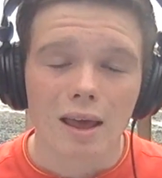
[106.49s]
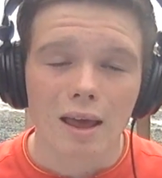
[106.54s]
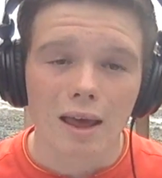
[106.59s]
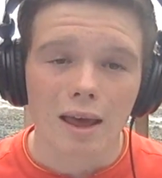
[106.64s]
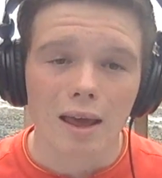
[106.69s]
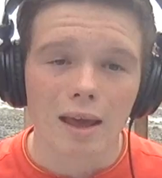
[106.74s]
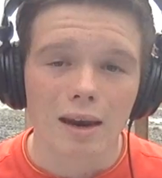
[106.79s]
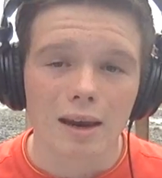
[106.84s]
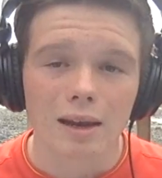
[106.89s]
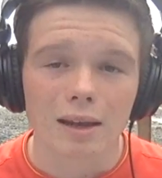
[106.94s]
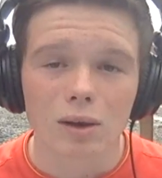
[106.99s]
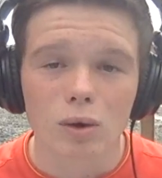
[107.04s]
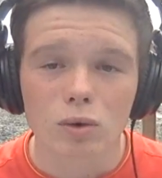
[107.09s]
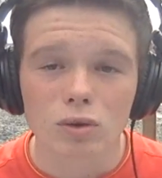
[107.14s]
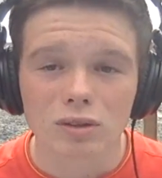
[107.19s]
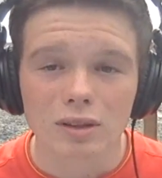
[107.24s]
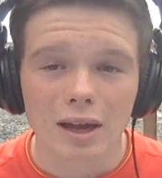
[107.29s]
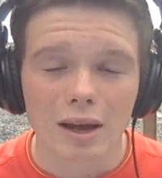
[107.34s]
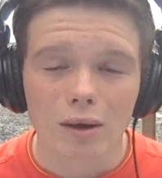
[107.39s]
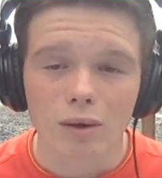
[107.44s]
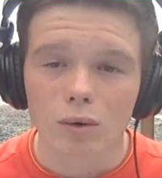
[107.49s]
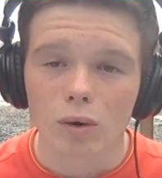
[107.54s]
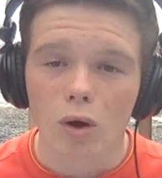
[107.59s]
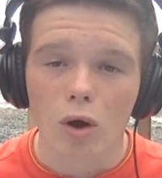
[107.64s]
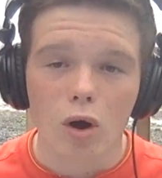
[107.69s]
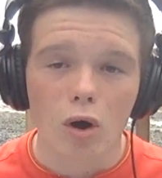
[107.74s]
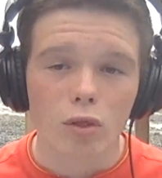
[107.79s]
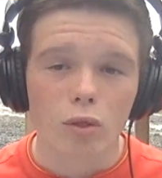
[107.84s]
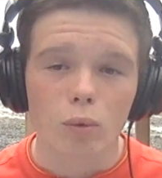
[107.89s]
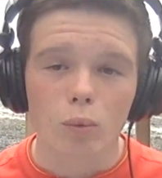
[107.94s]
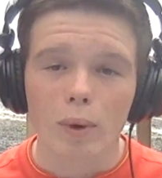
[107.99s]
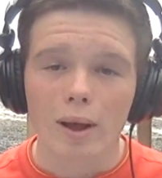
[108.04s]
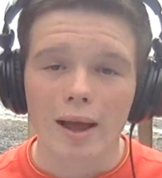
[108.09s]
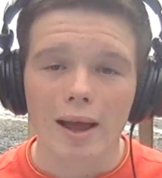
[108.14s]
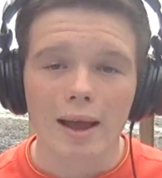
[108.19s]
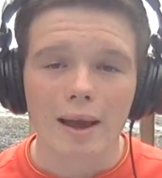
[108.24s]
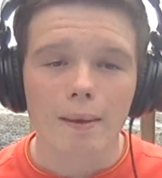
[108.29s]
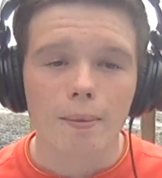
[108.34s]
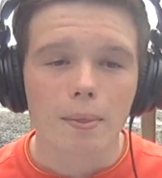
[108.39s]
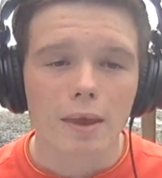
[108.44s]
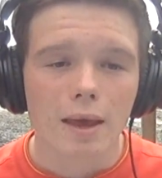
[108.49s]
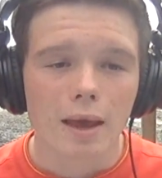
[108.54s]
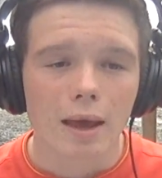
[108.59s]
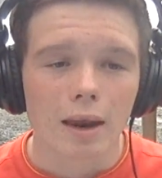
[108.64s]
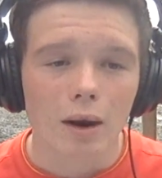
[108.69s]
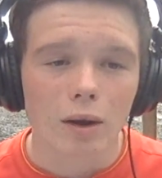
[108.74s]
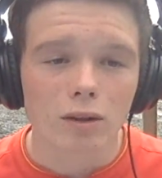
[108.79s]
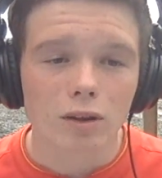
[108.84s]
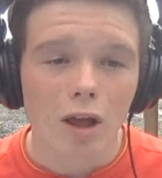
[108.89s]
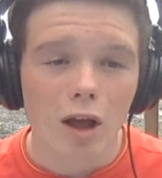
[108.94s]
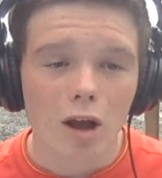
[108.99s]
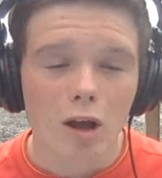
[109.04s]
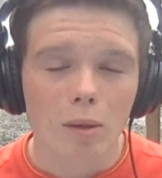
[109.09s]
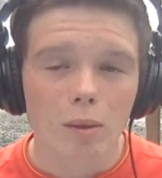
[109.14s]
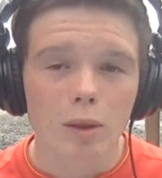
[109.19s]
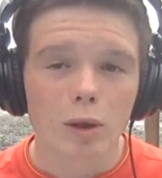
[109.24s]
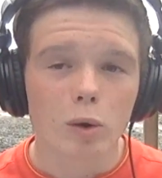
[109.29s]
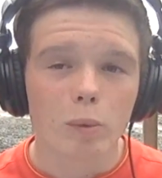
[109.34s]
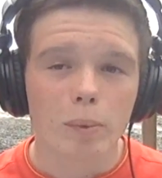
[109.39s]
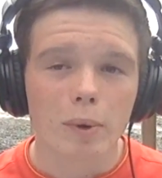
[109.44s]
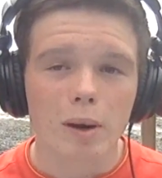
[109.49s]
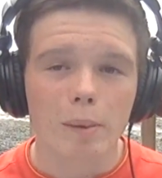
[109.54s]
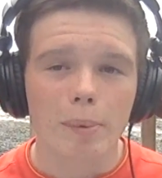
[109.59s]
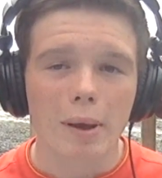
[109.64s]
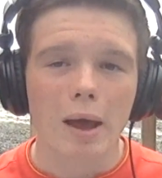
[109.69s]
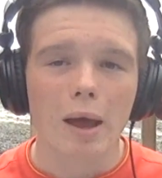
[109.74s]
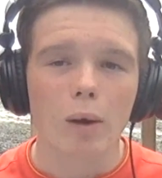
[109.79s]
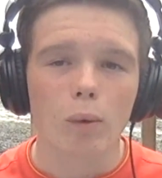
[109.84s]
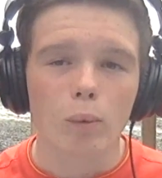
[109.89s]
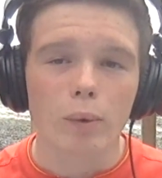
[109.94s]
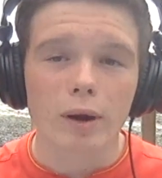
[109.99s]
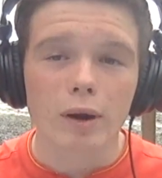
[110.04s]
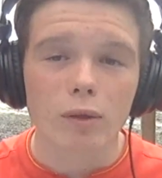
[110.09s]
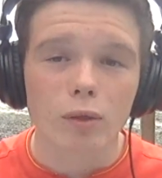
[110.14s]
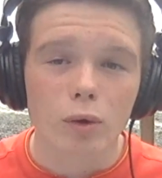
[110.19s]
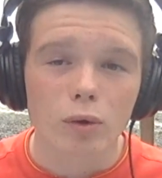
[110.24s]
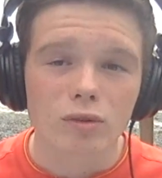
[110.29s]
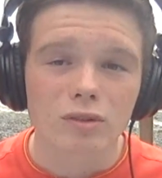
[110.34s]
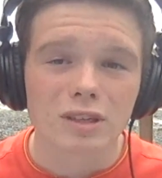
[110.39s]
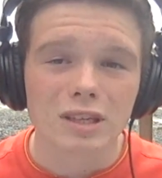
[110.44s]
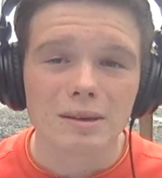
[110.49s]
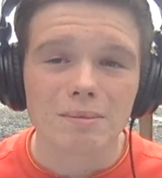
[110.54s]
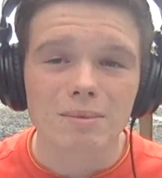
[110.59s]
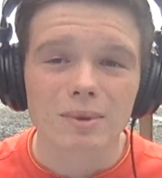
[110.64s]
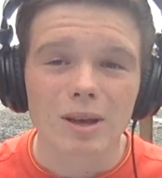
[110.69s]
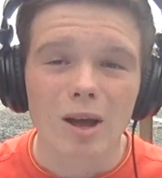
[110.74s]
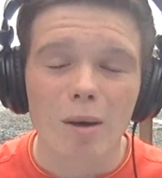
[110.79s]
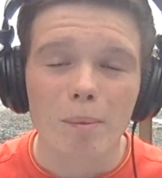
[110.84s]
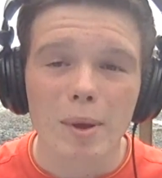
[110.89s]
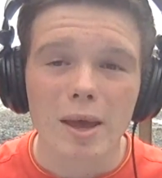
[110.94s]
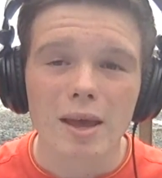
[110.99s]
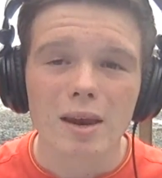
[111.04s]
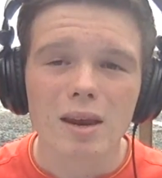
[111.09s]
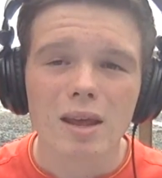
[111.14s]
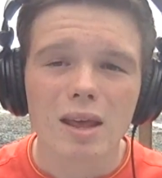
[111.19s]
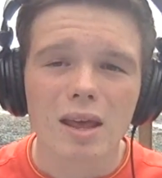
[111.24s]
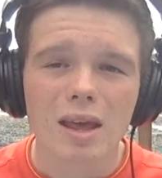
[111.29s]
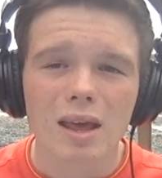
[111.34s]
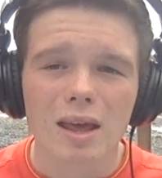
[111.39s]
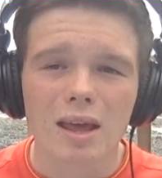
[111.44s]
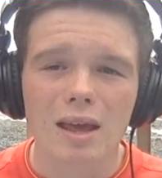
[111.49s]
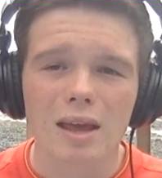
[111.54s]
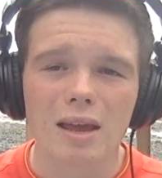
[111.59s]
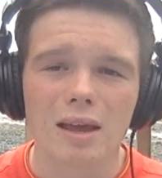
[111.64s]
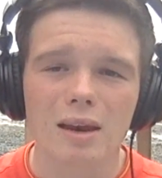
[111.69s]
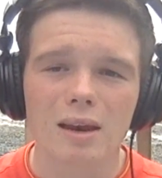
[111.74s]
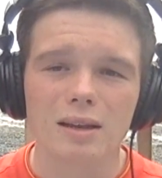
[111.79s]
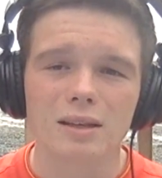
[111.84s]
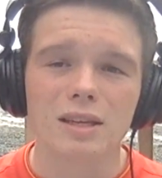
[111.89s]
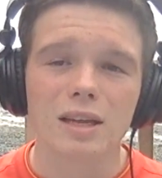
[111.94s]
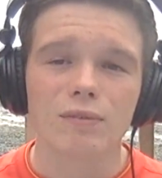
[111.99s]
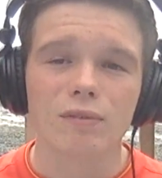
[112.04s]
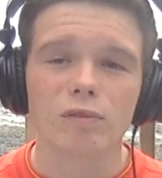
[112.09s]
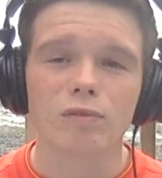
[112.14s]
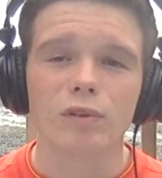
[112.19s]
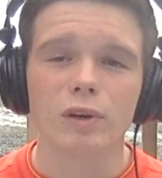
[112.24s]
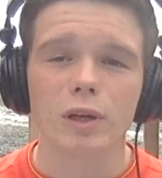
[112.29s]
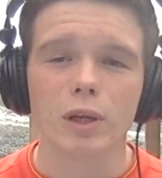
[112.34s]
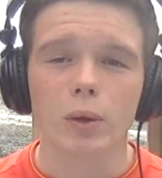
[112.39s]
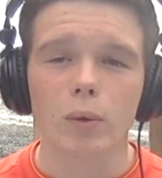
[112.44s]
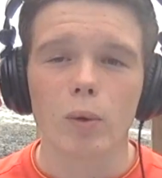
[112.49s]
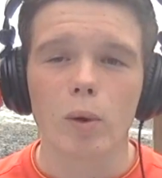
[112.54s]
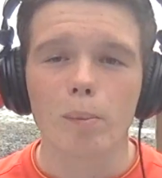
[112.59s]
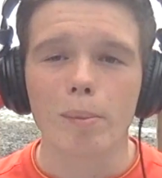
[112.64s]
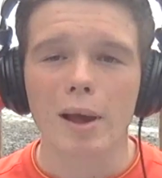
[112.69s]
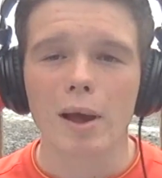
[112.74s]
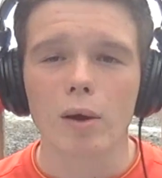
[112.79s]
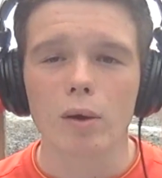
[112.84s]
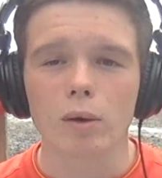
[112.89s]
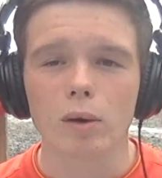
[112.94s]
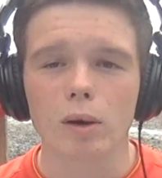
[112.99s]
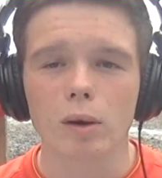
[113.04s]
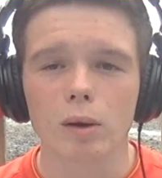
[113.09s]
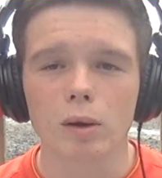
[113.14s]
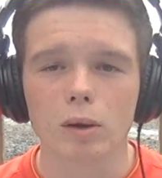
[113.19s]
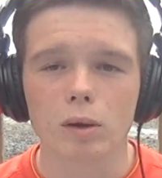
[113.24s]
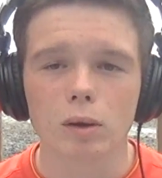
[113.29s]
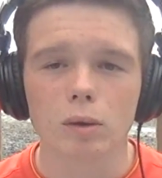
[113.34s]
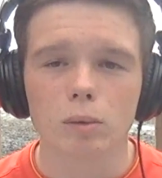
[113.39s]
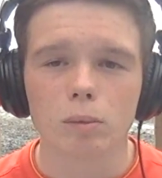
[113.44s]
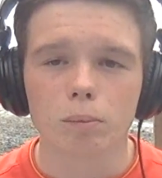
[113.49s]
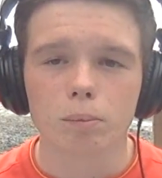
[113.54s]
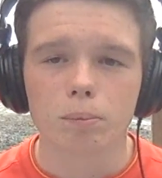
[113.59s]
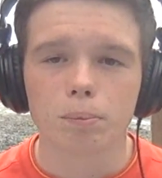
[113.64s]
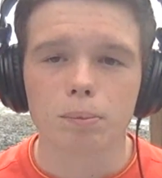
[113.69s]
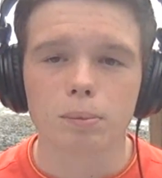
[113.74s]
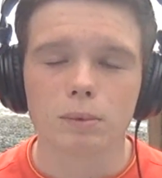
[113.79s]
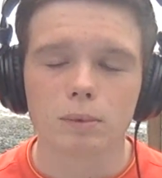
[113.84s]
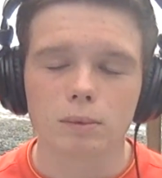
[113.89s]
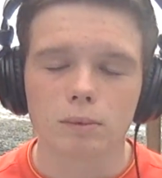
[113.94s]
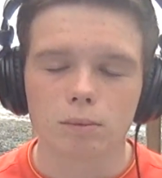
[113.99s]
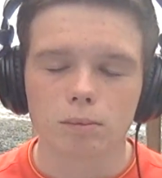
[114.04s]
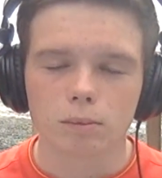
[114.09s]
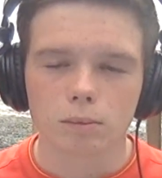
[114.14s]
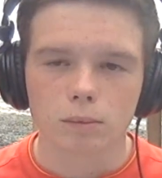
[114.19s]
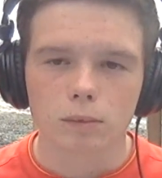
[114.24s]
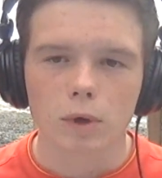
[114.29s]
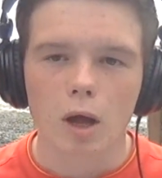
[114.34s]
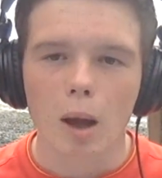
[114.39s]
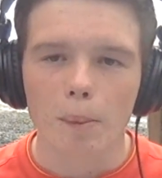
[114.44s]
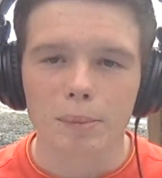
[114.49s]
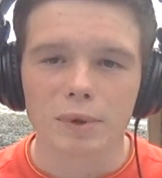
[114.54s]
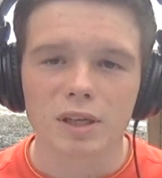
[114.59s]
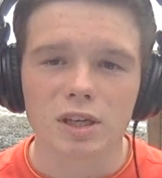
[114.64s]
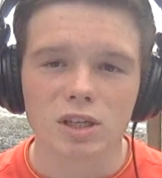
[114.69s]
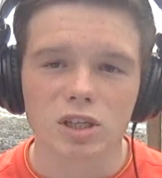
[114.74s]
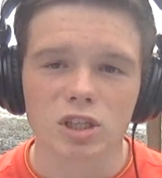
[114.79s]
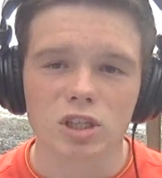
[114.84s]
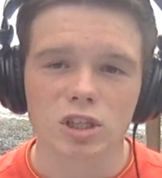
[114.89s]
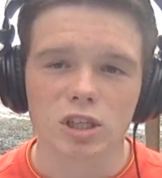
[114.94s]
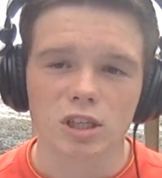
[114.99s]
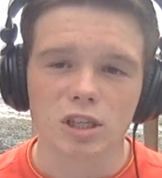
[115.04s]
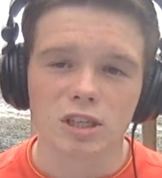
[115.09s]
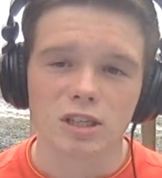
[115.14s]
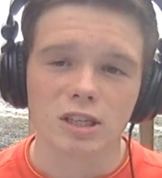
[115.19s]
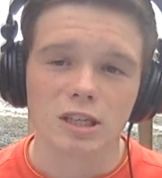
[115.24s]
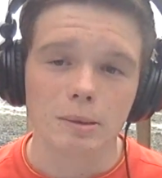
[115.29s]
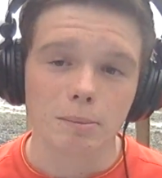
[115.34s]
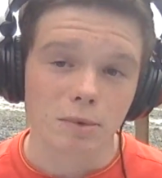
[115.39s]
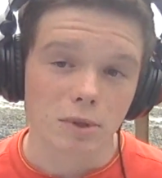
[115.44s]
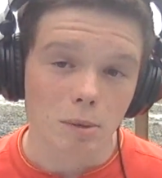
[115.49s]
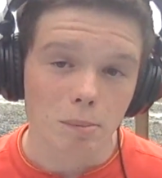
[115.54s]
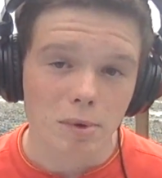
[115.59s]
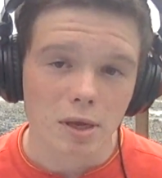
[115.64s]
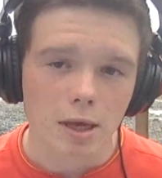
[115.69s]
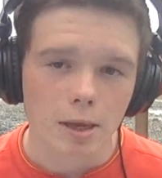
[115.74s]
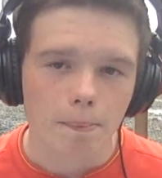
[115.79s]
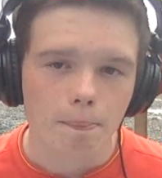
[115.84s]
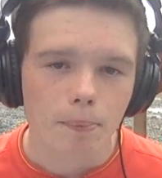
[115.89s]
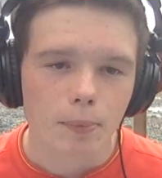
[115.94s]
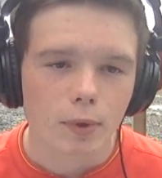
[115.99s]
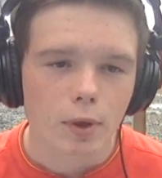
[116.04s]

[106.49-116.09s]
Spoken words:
And it goes down all the way. And I'll talk a little bit about where those teams come in a different video about competitions that these teams can be in.